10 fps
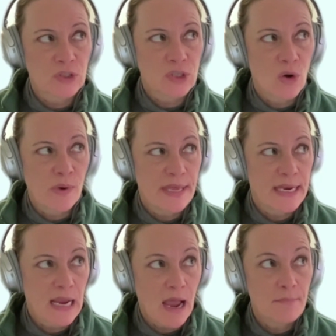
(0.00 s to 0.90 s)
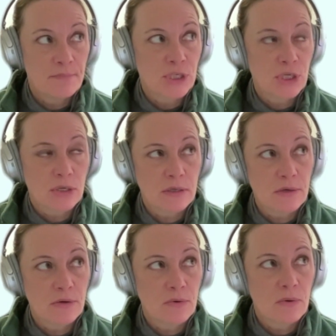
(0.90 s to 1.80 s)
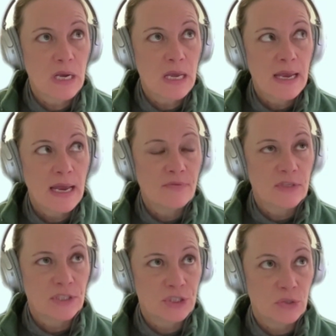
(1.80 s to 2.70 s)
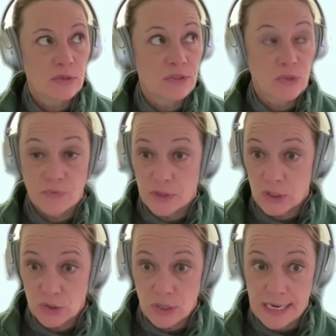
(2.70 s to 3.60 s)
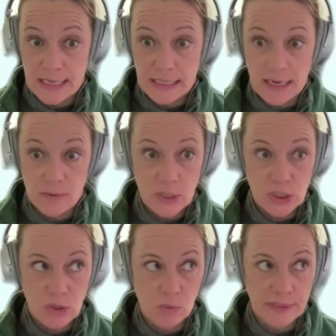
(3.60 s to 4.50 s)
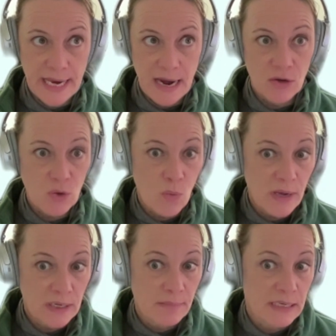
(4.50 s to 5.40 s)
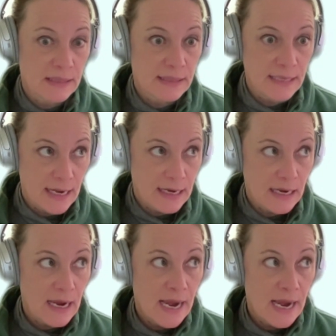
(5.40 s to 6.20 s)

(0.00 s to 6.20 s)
So when they come to you, the students are frustrated, in which, well, now you're wanting me to think.